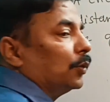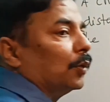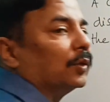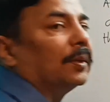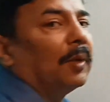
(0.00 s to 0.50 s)

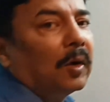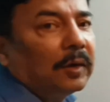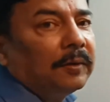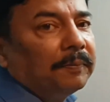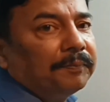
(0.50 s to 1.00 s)
throw the
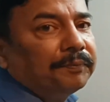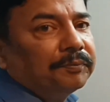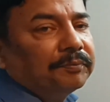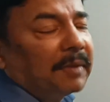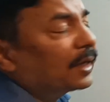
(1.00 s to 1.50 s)
ball.
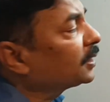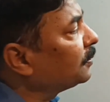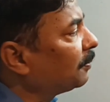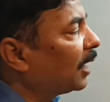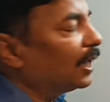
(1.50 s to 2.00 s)

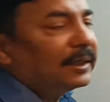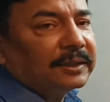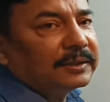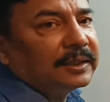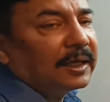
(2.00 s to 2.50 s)
Maximum height
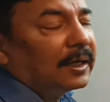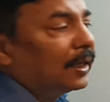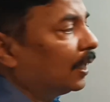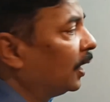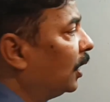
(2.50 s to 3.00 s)
is there.
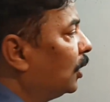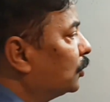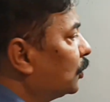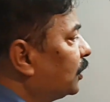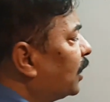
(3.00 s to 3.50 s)

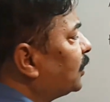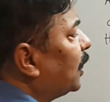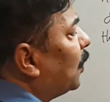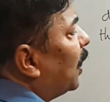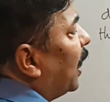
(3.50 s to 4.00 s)
So just
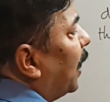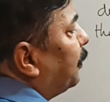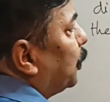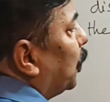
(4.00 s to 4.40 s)
now I have